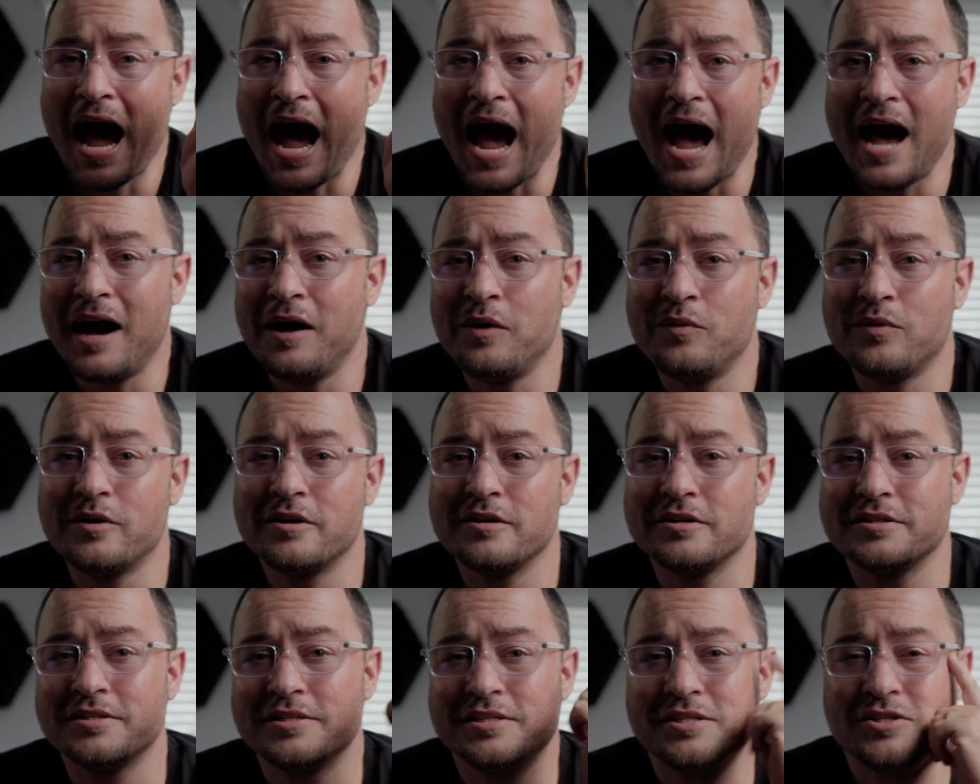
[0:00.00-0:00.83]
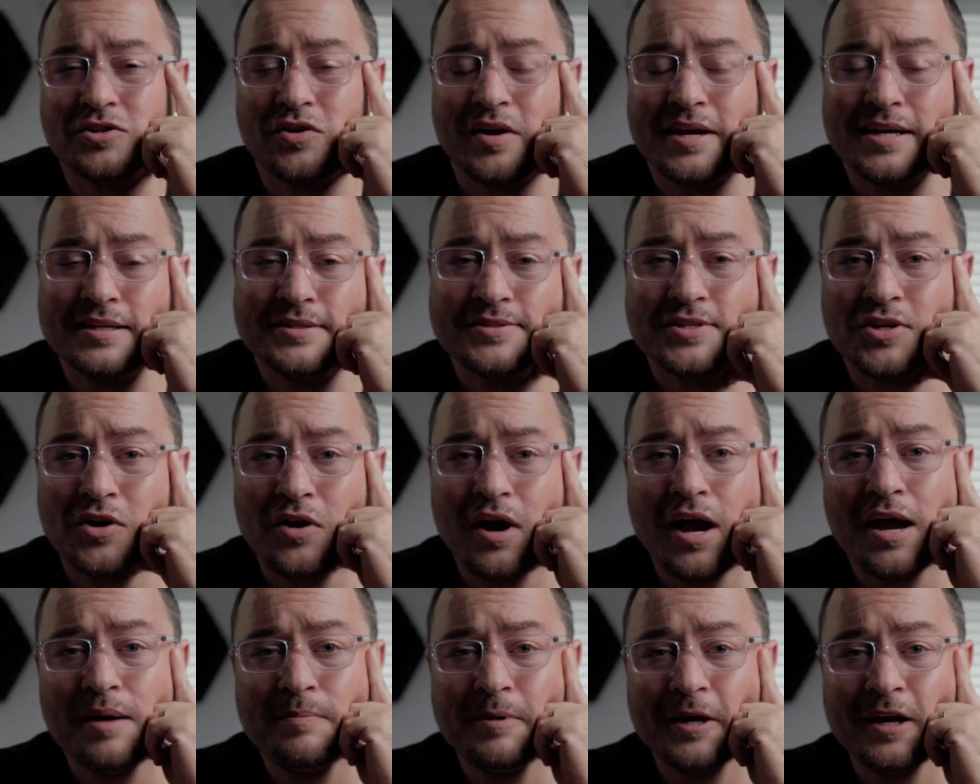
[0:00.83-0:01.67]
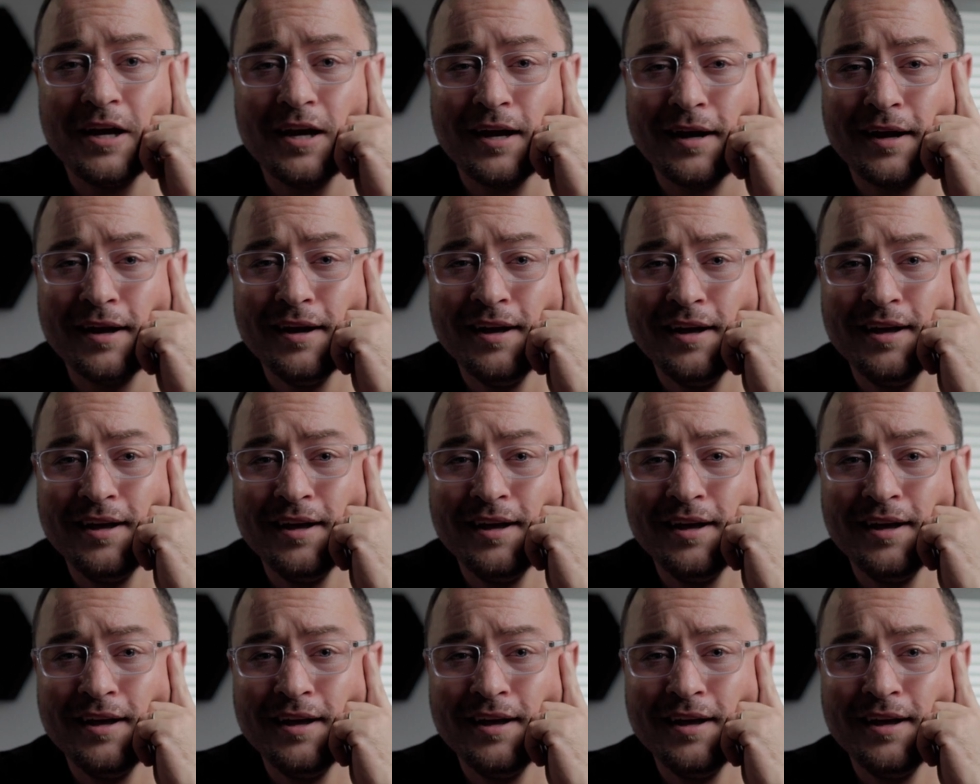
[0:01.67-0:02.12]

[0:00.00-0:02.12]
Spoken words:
hours transcribing